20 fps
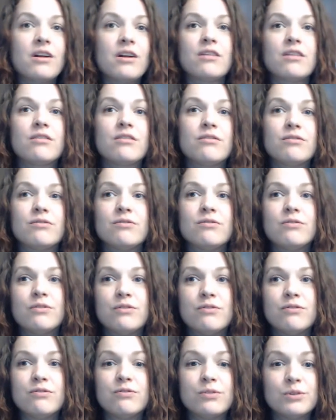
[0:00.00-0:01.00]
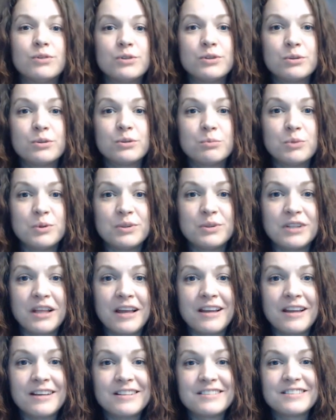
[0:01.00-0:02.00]
the fuller
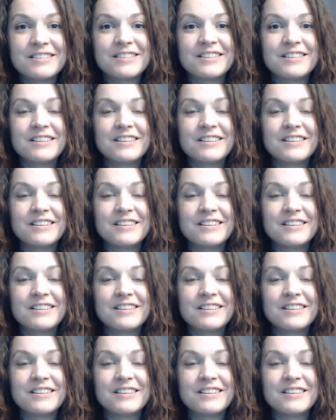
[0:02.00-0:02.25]
moonlight.